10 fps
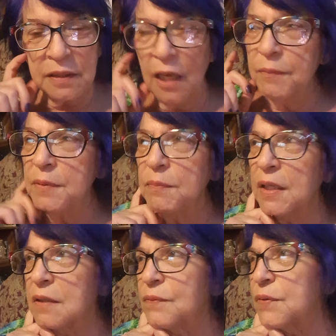I've been
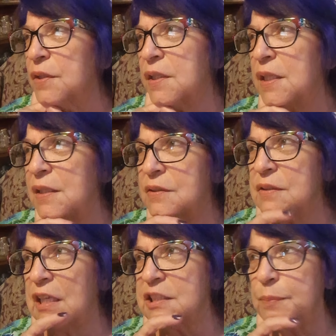making for the kids,
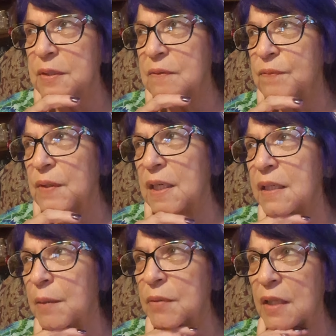and that's been fun.
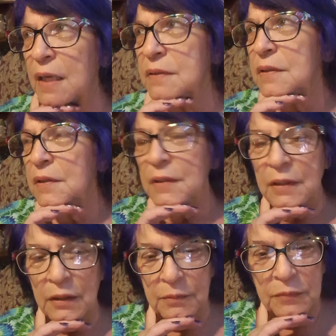I'm glad
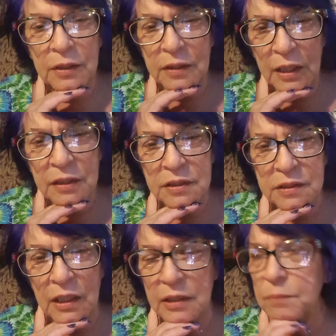I'm kind of
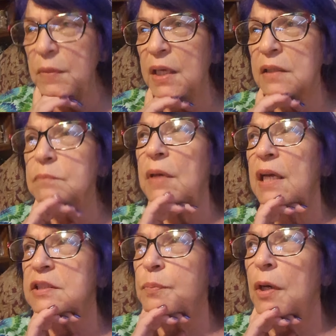done making
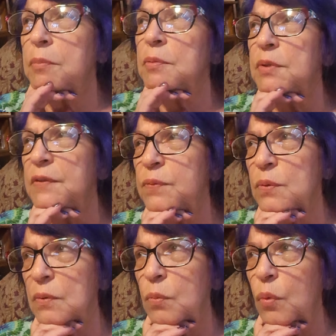masks, probably
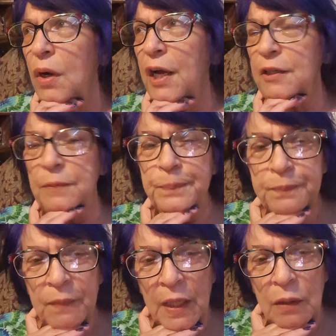for a while,
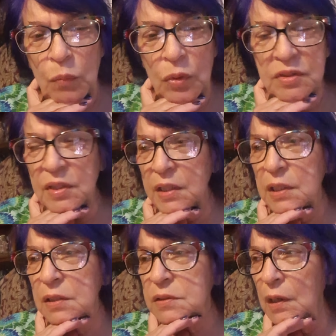once I
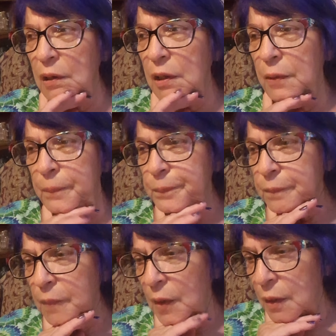get
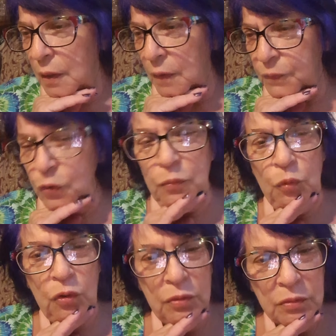a few
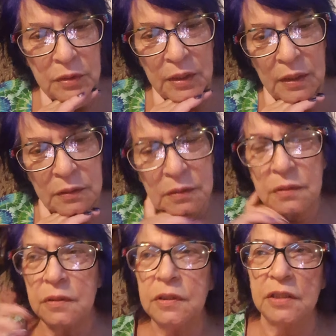more that
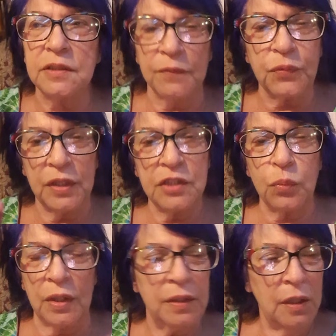some friends
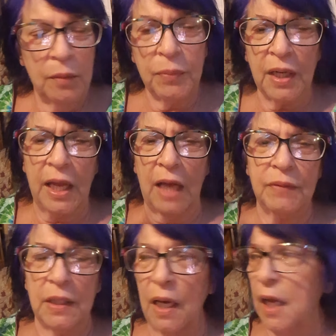want. But I
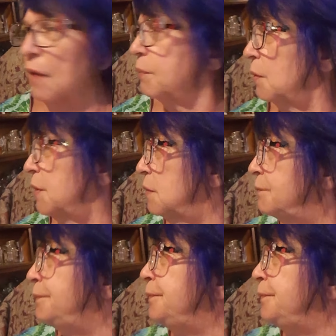have probably,